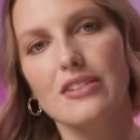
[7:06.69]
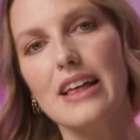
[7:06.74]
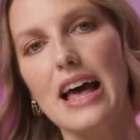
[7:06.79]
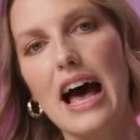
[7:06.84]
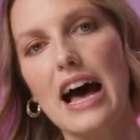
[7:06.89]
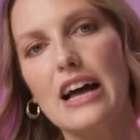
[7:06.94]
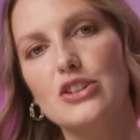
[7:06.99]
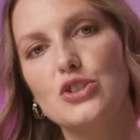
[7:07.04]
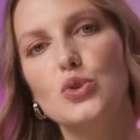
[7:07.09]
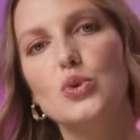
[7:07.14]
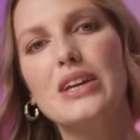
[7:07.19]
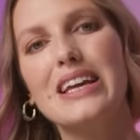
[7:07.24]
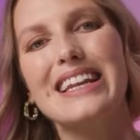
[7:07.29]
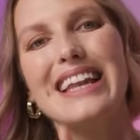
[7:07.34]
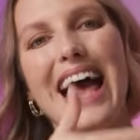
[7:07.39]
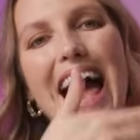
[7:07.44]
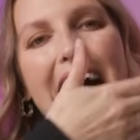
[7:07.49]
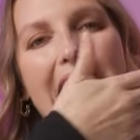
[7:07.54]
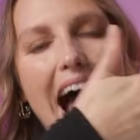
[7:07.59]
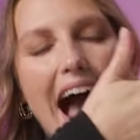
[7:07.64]
that, you
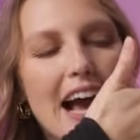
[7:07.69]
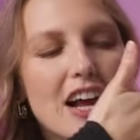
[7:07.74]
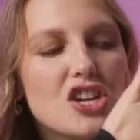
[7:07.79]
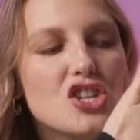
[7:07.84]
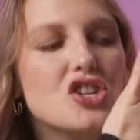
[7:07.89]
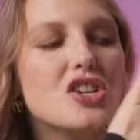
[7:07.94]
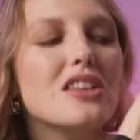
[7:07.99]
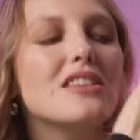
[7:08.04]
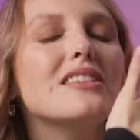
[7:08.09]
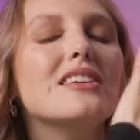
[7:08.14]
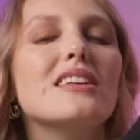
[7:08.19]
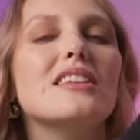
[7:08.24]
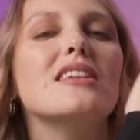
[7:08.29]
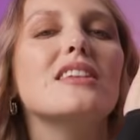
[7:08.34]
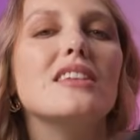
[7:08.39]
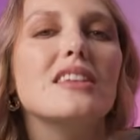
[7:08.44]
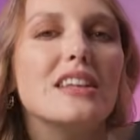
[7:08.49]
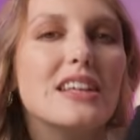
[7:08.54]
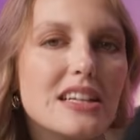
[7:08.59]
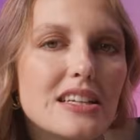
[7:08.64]
can actually
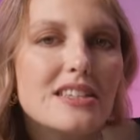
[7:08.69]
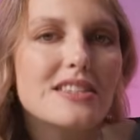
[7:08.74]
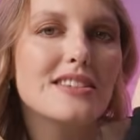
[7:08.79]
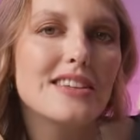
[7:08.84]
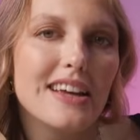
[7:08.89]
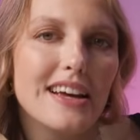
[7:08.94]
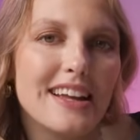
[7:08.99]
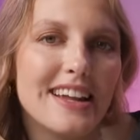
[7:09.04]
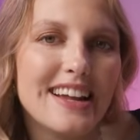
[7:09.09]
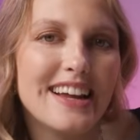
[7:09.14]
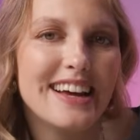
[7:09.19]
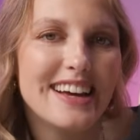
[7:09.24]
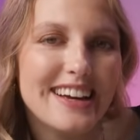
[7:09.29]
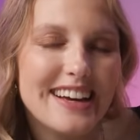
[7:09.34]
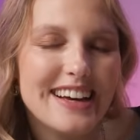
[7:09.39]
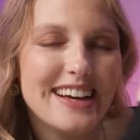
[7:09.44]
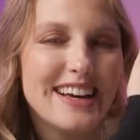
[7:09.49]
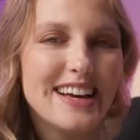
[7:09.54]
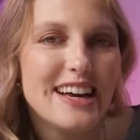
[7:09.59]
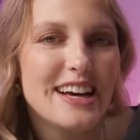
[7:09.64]
listen
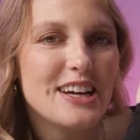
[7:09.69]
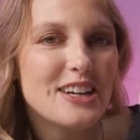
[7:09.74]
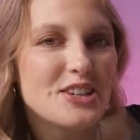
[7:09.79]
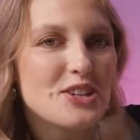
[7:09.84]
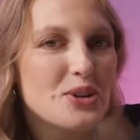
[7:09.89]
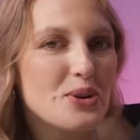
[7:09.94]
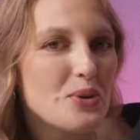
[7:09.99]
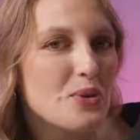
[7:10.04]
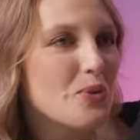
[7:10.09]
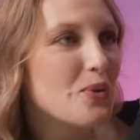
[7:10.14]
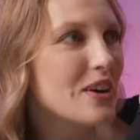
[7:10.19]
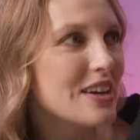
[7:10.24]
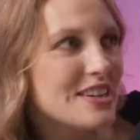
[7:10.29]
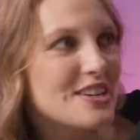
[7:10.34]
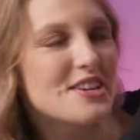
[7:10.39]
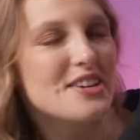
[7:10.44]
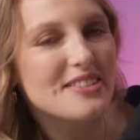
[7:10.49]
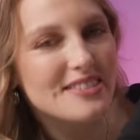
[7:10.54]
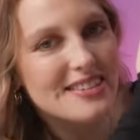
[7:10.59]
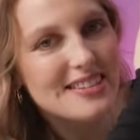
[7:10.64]
to
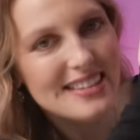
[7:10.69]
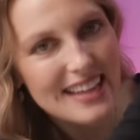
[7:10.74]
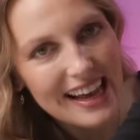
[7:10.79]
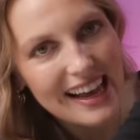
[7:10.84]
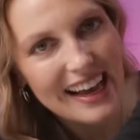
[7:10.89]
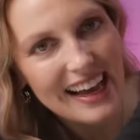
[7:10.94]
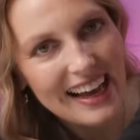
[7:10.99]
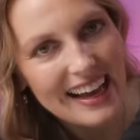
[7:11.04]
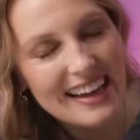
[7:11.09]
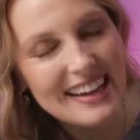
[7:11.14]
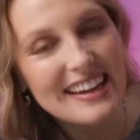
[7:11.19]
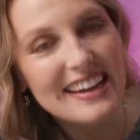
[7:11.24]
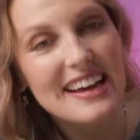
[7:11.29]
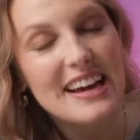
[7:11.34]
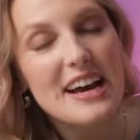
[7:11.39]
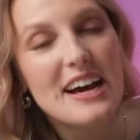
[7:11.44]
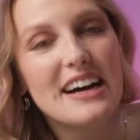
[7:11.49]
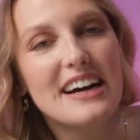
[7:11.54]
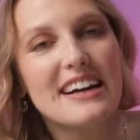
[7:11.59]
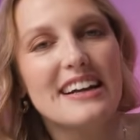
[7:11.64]
what you said.
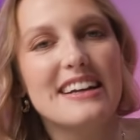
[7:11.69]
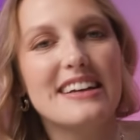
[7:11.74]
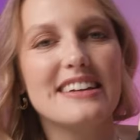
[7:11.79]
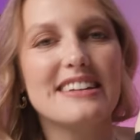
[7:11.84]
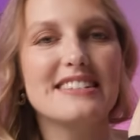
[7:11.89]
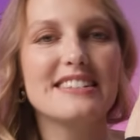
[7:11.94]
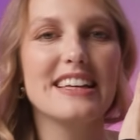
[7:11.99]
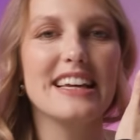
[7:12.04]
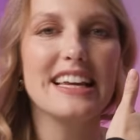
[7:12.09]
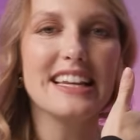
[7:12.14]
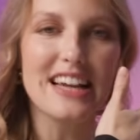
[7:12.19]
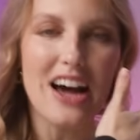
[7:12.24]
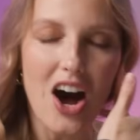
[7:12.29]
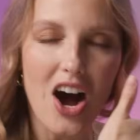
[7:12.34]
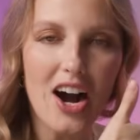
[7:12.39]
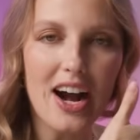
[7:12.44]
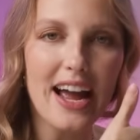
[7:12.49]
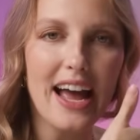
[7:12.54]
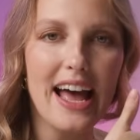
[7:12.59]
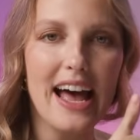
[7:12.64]
Because in
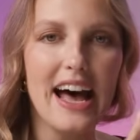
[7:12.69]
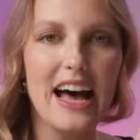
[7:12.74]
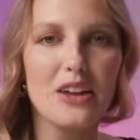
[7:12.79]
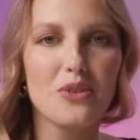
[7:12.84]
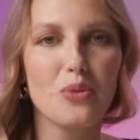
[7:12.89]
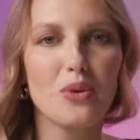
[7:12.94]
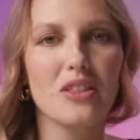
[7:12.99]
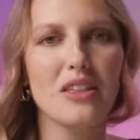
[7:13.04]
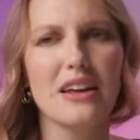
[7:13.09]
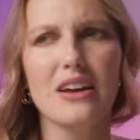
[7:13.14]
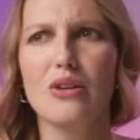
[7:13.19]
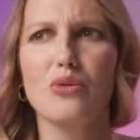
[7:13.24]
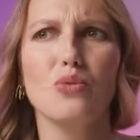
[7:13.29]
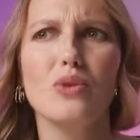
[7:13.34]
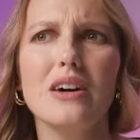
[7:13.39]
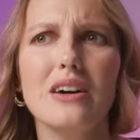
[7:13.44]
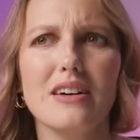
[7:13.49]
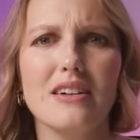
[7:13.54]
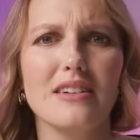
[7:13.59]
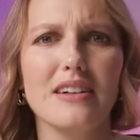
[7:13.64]
our head, we think,
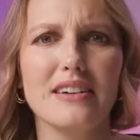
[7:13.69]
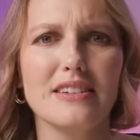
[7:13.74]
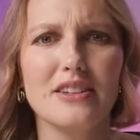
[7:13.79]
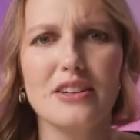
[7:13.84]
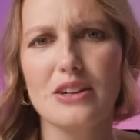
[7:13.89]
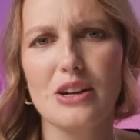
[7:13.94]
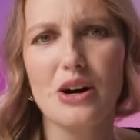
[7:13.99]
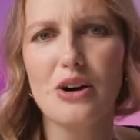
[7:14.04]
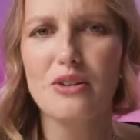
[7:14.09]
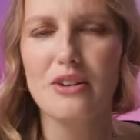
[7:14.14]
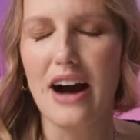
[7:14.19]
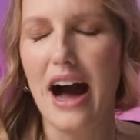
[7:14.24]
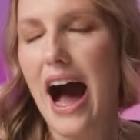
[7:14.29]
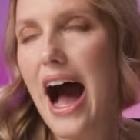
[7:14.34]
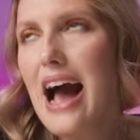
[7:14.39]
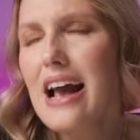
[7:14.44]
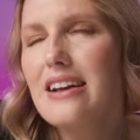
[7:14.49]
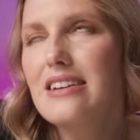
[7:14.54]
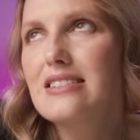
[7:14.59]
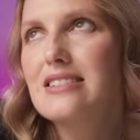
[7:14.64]
well,
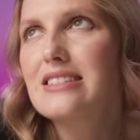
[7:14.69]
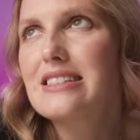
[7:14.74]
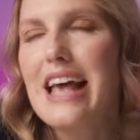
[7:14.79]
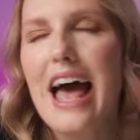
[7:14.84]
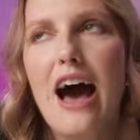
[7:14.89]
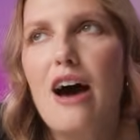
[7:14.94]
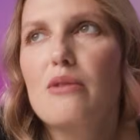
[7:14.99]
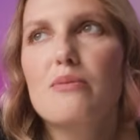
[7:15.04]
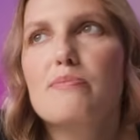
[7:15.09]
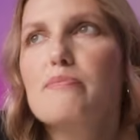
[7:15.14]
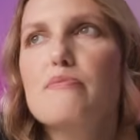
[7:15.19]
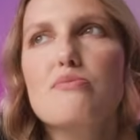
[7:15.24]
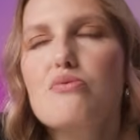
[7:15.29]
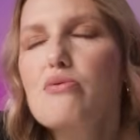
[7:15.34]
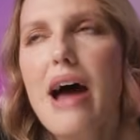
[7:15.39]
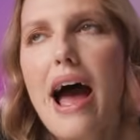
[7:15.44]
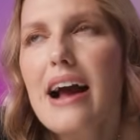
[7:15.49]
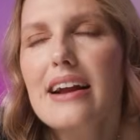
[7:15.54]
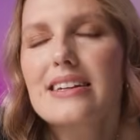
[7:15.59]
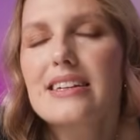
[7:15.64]
I sound
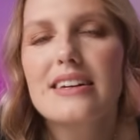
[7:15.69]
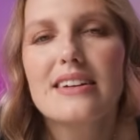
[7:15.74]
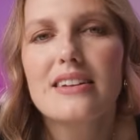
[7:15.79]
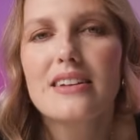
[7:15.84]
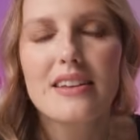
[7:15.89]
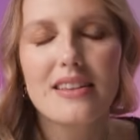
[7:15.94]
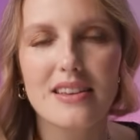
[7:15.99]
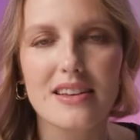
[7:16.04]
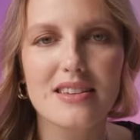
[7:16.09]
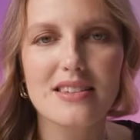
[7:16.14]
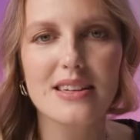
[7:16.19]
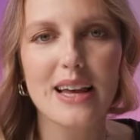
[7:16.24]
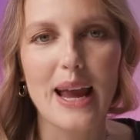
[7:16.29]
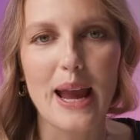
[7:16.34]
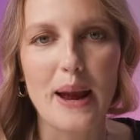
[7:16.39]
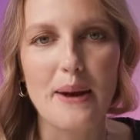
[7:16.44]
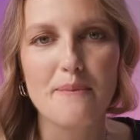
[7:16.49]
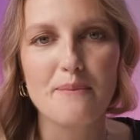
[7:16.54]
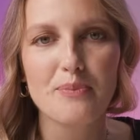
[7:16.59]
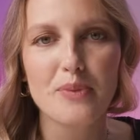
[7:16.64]
practically the
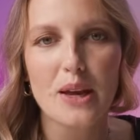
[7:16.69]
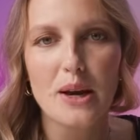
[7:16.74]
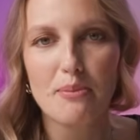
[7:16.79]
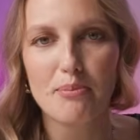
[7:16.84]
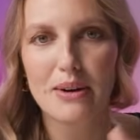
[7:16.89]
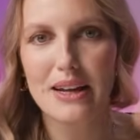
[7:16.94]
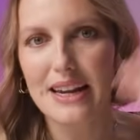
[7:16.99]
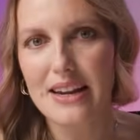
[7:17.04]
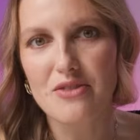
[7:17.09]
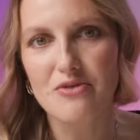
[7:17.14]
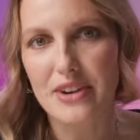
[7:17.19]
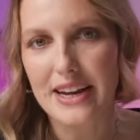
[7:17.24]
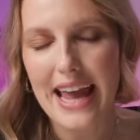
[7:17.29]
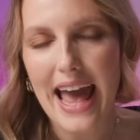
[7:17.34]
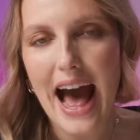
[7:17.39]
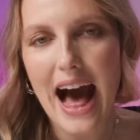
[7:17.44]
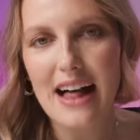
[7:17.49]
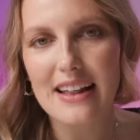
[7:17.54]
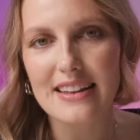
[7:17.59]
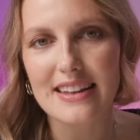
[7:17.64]
same. But in
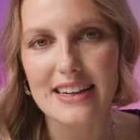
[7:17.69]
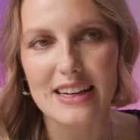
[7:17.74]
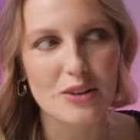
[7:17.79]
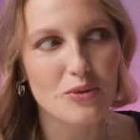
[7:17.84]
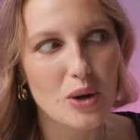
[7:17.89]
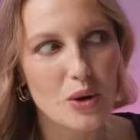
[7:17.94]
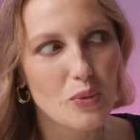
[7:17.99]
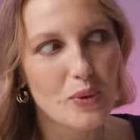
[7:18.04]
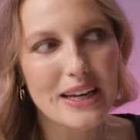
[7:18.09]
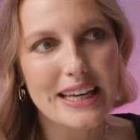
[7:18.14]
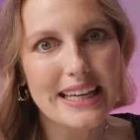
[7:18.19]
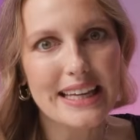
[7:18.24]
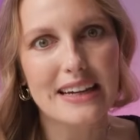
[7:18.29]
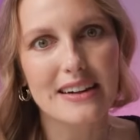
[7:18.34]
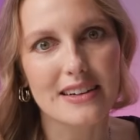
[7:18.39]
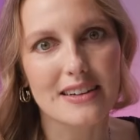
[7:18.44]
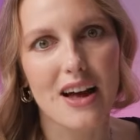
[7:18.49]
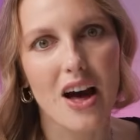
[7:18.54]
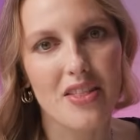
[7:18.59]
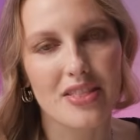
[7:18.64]
reality, when we
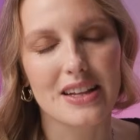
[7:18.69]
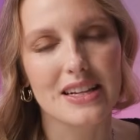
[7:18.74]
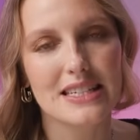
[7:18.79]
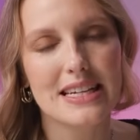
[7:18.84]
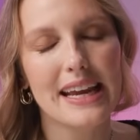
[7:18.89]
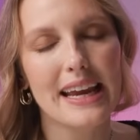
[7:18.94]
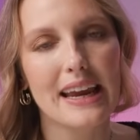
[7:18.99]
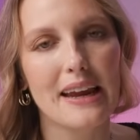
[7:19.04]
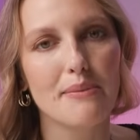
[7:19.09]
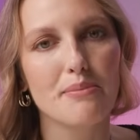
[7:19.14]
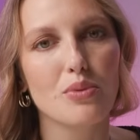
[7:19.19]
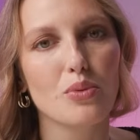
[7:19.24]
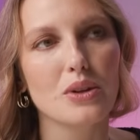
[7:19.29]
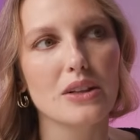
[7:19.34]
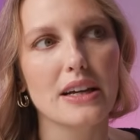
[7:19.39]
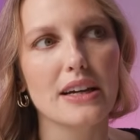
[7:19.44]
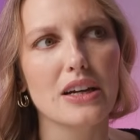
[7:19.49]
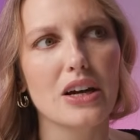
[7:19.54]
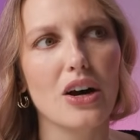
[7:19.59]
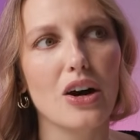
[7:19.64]
hear it on the tape, we're
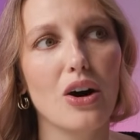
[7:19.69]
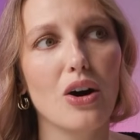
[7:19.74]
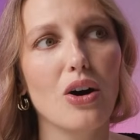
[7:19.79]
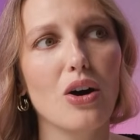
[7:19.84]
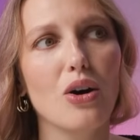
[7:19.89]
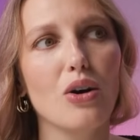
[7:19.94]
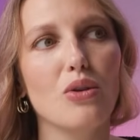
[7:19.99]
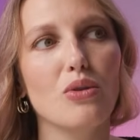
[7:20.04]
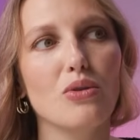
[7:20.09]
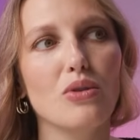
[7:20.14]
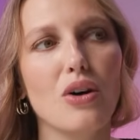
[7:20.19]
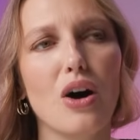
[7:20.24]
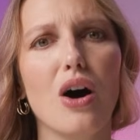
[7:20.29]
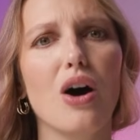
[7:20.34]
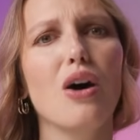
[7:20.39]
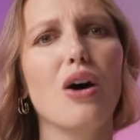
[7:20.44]
like, oh,